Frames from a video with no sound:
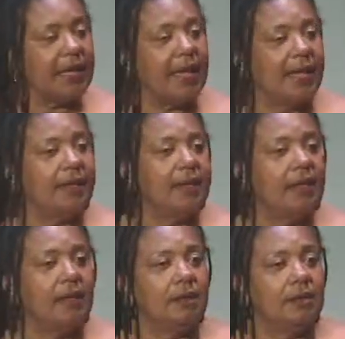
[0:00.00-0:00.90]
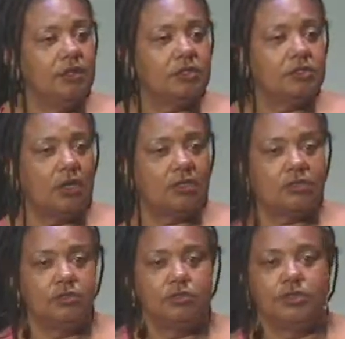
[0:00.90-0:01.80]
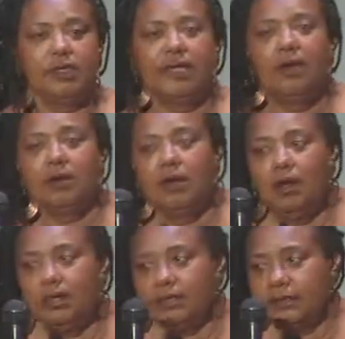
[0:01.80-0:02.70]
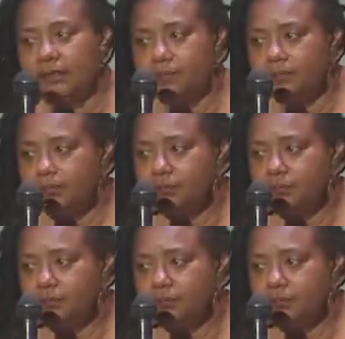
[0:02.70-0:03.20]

I started to drink alcoholically,